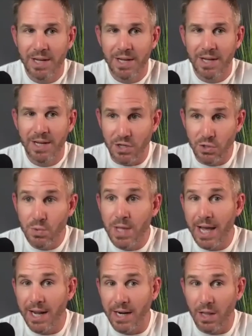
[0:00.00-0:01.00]
Like do
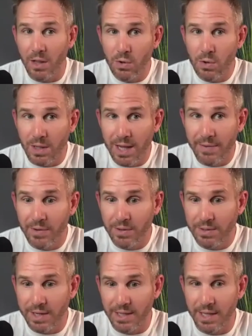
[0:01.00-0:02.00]
that on a local
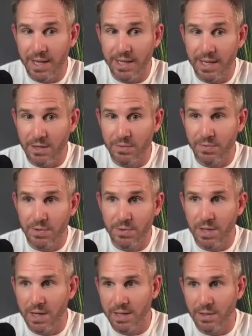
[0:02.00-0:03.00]
level and like interview
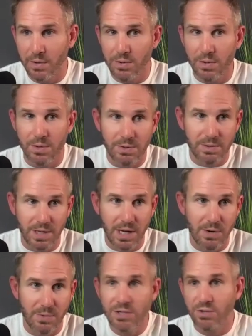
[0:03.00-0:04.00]
the local, you
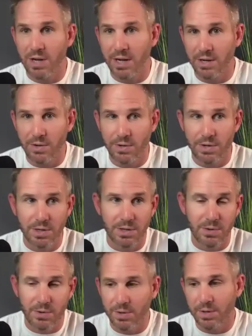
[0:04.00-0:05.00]
know, restaurant owner
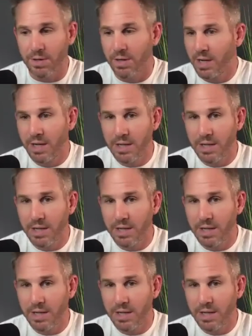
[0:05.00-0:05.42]
or